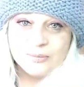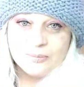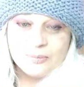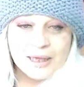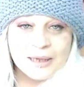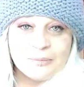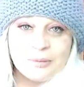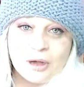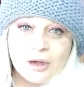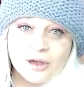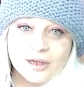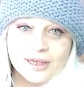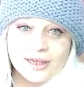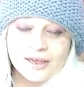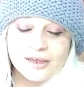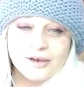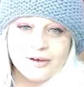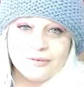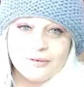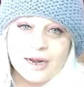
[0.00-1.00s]

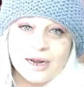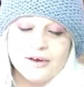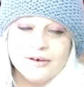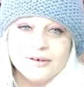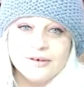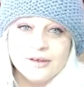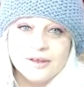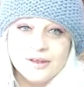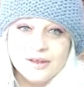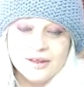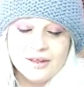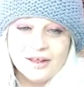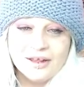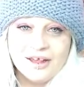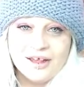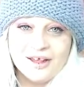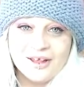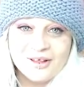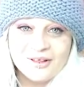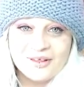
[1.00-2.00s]
ping-ponging it around
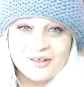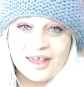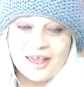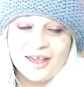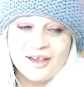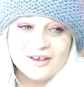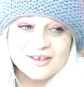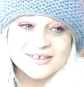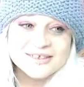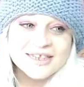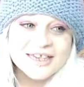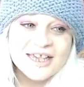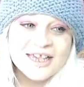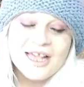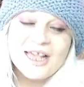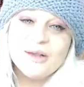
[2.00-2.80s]
the house.